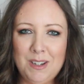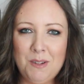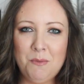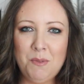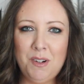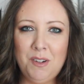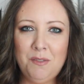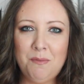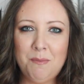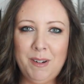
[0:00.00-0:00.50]

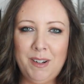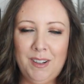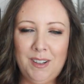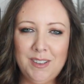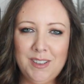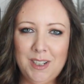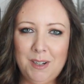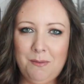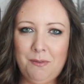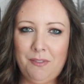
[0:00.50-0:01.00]
One of my
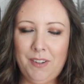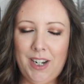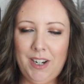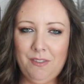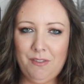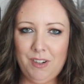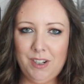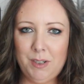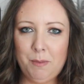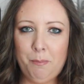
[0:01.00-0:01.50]
all-time
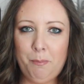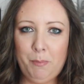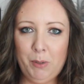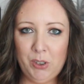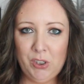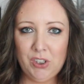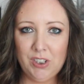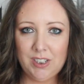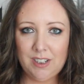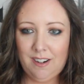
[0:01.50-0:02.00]
favourite
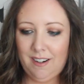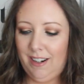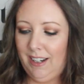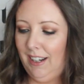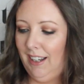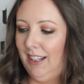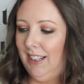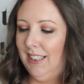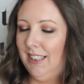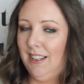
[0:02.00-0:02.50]
budget
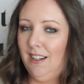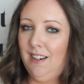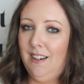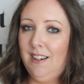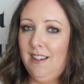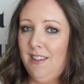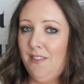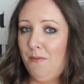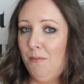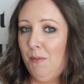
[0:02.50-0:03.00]
highlights
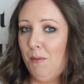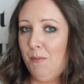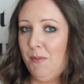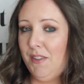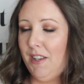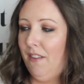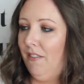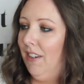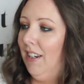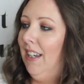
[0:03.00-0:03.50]
is from number
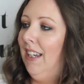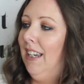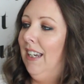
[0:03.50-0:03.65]
7.